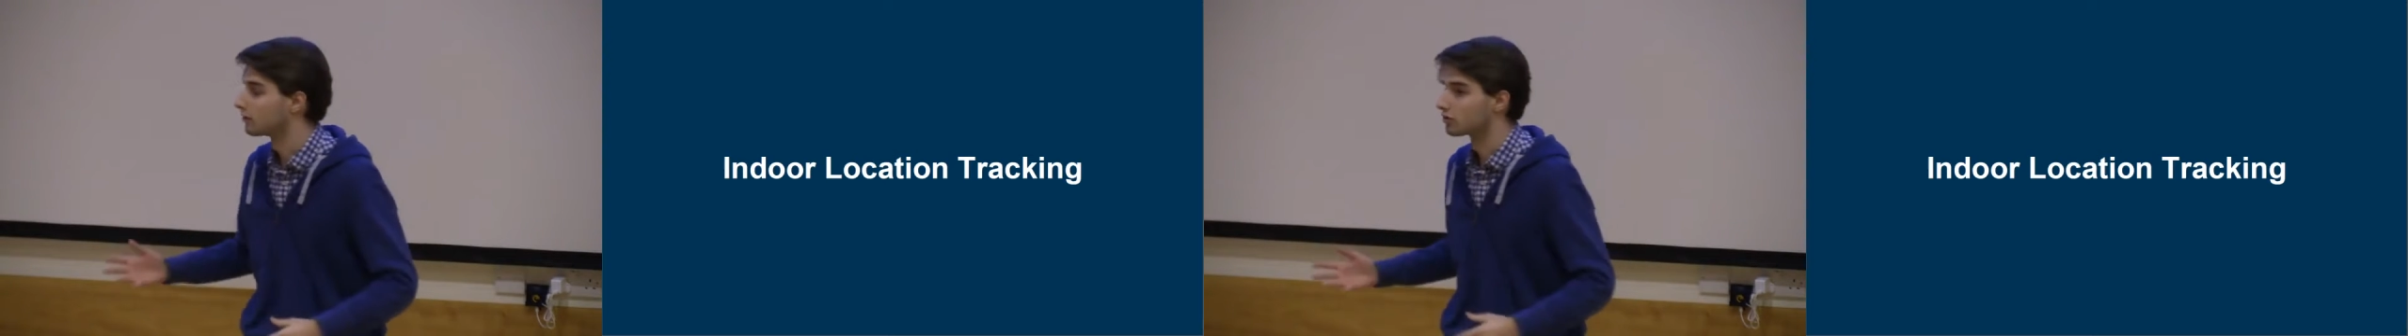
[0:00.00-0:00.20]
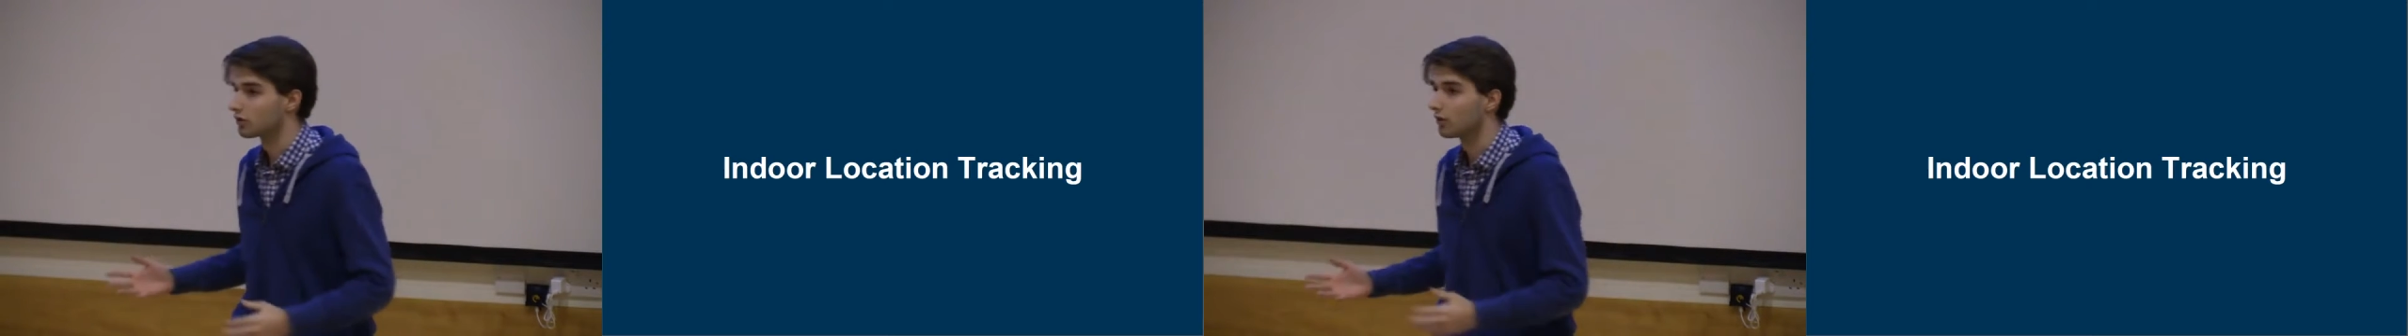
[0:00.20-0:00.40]

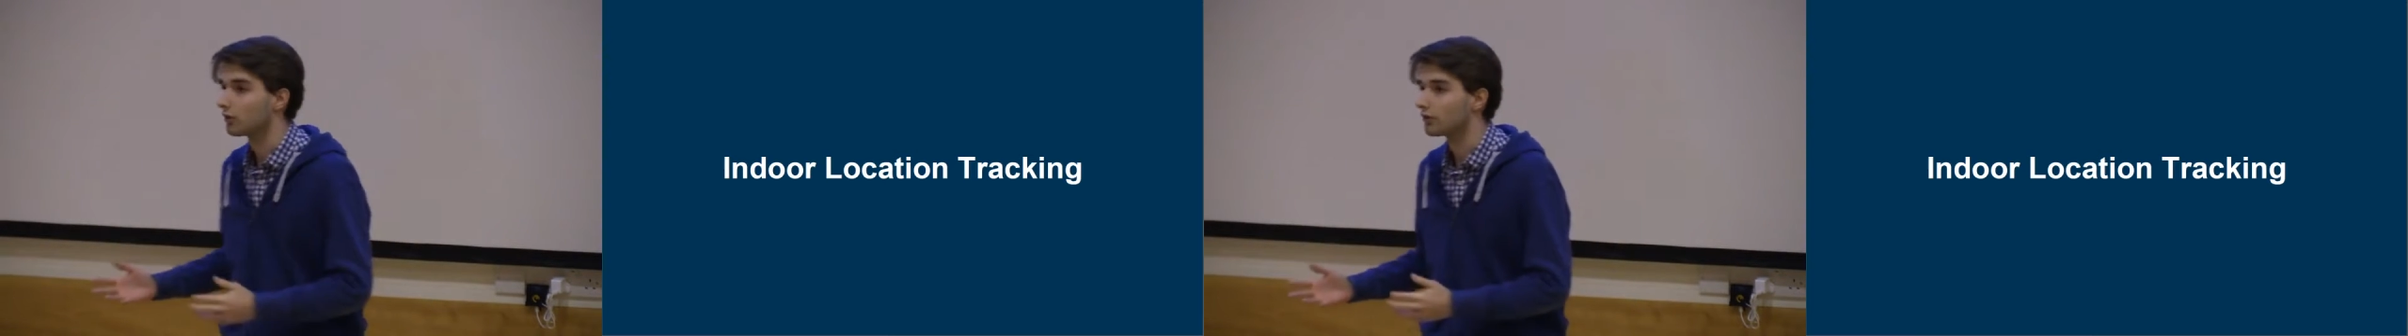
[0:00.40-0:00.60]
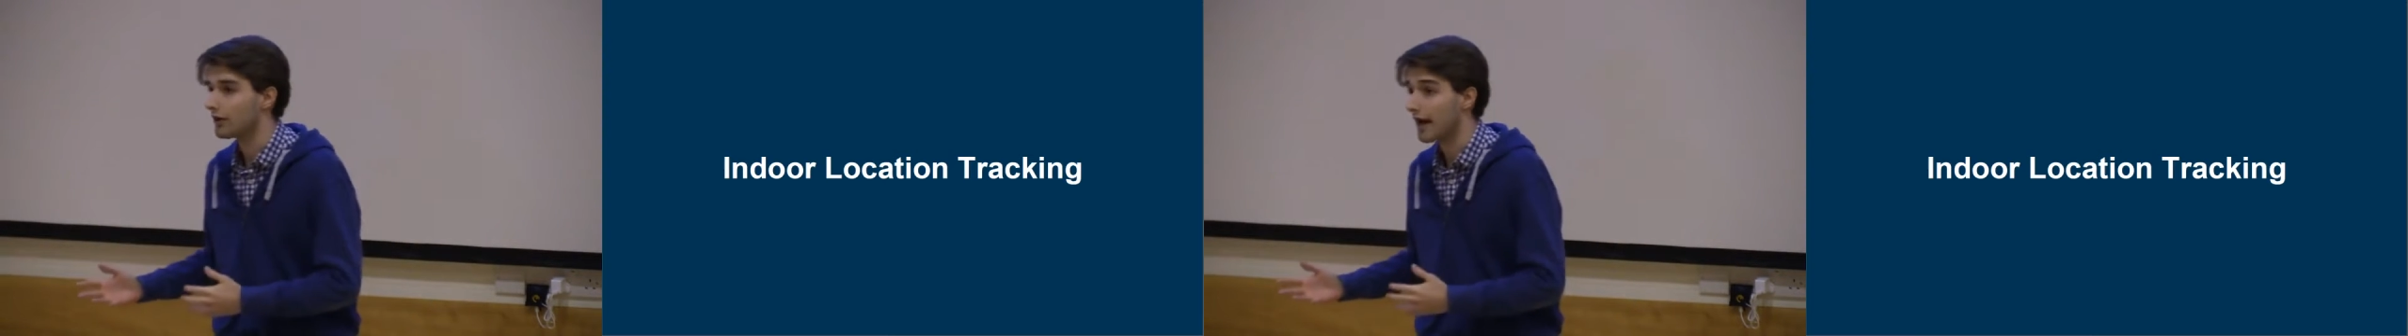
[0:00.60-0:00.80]

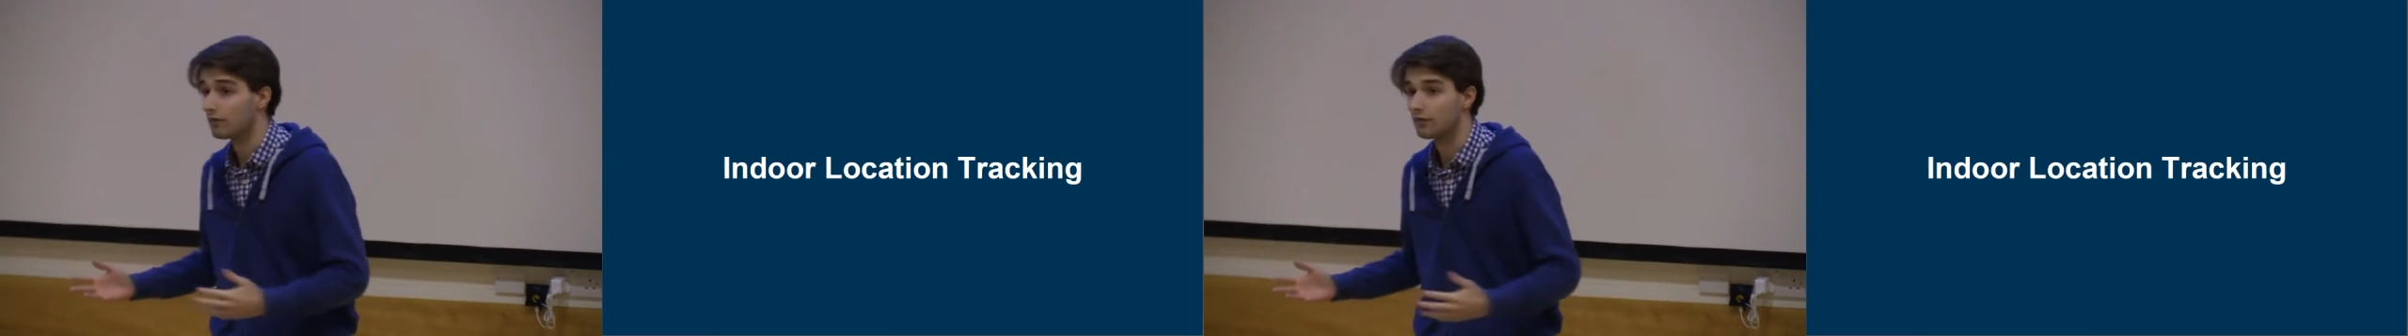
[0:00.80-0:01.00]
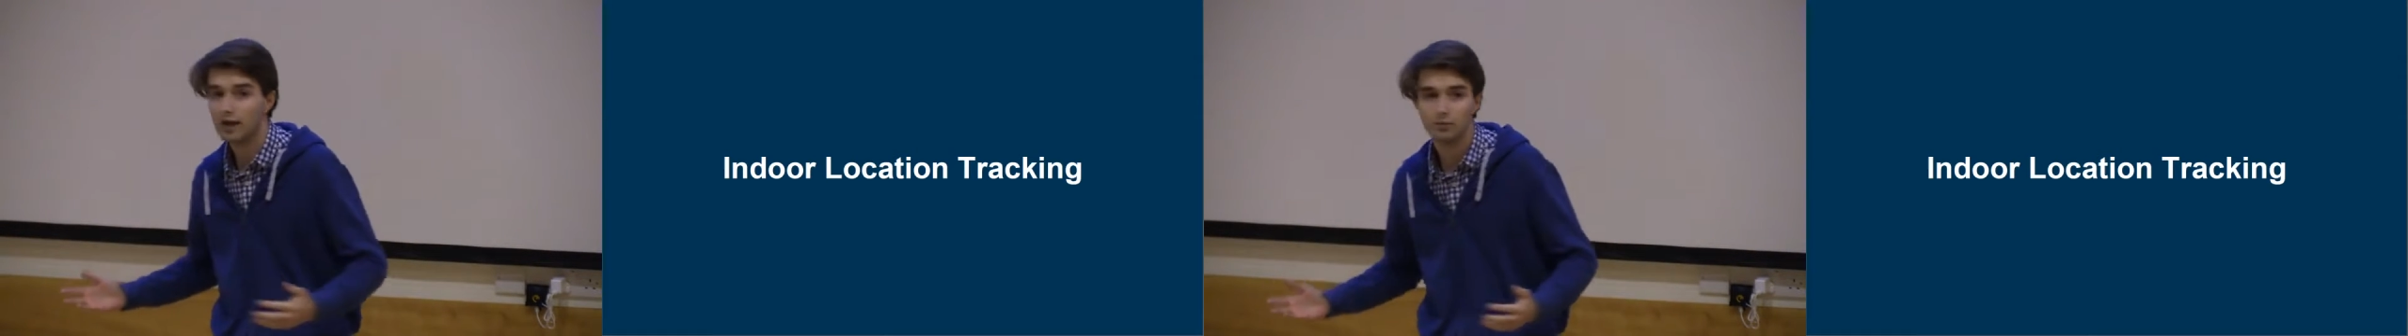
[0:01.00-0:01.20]
controls that you have
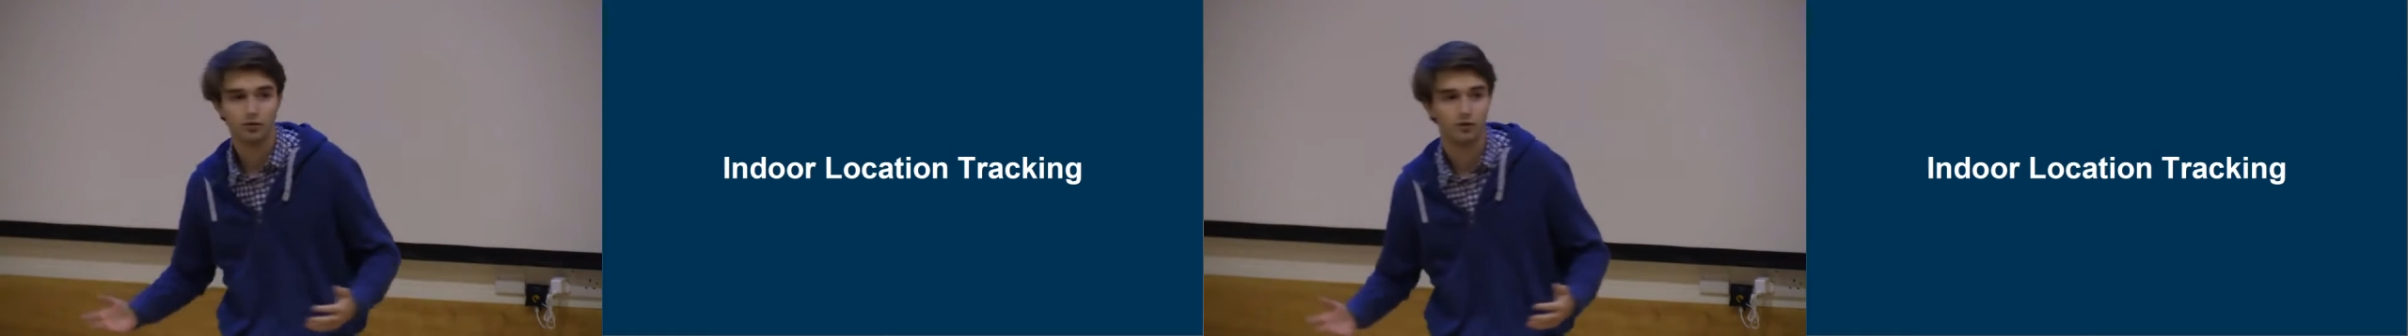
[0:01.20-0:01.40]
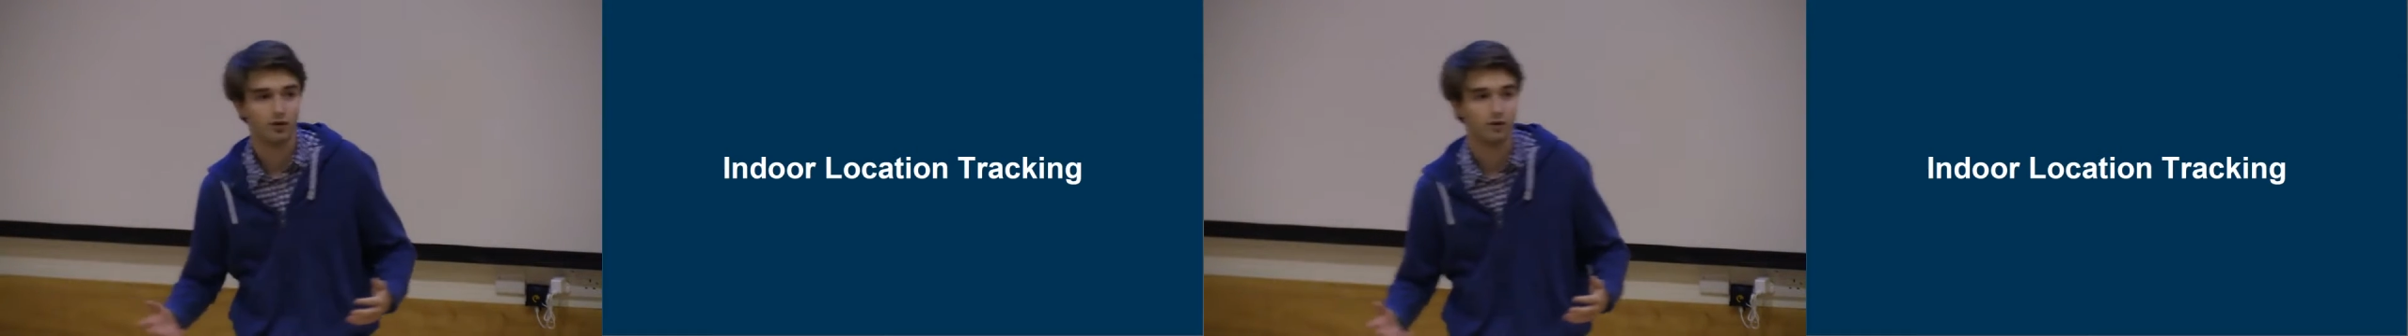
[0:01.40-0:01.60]
available
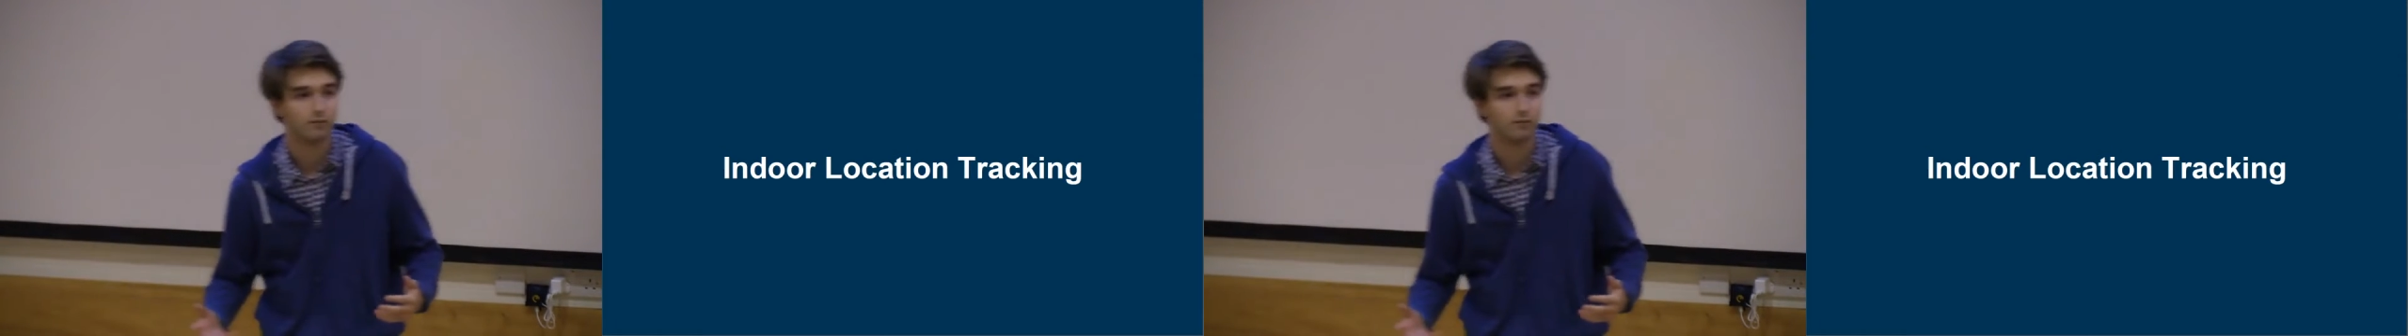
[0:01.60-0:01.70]
to you,